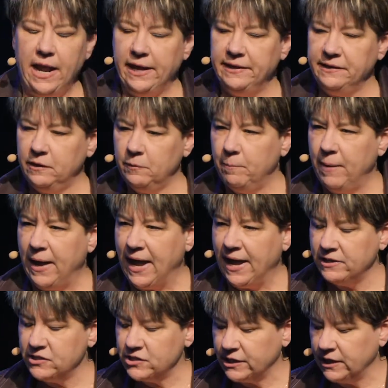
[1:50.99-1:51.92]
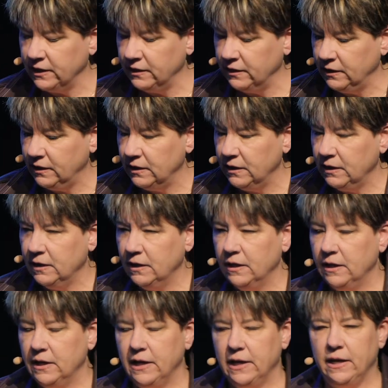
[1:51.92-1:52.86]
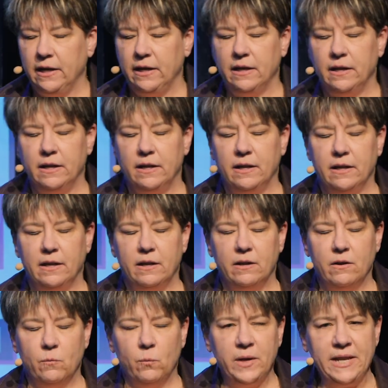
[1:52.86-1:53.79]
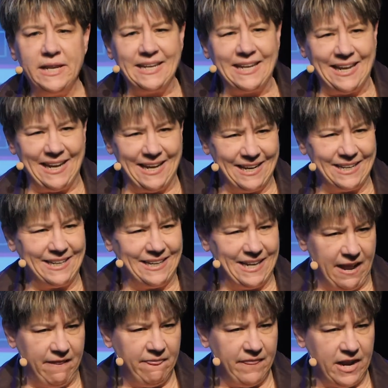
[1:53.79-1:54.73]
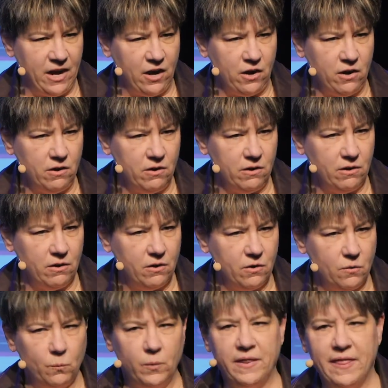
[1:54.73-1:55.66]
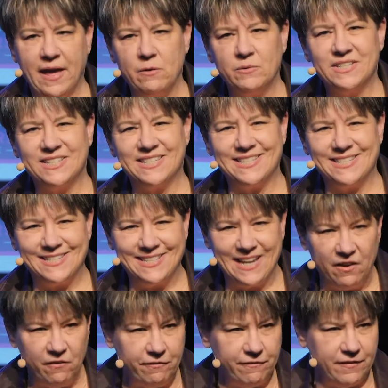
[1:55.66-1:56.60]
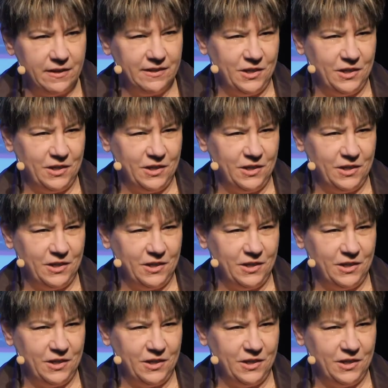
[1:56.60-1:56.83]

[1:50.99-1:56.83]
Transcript: And compassion, we can't get there without self